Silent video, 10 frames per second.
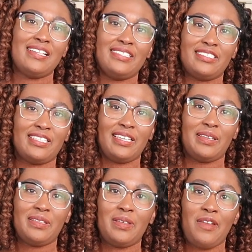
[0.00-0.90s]
it's just like
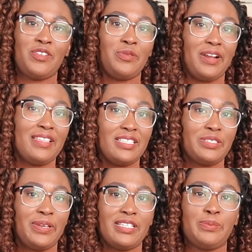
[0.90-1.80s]
a, if you wear it
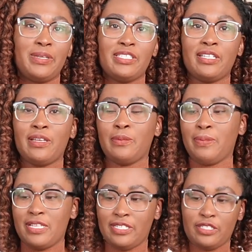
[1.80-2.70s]
this way, it's basically a
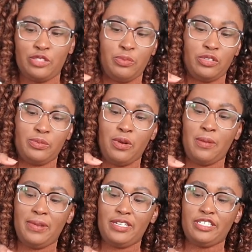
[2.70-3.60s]
basic sports
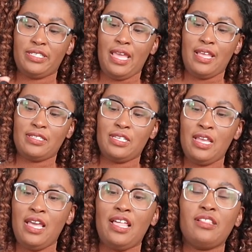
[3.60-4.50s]
bra, but it just has
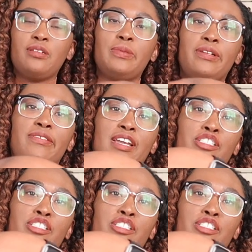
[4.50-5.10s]
a little bit of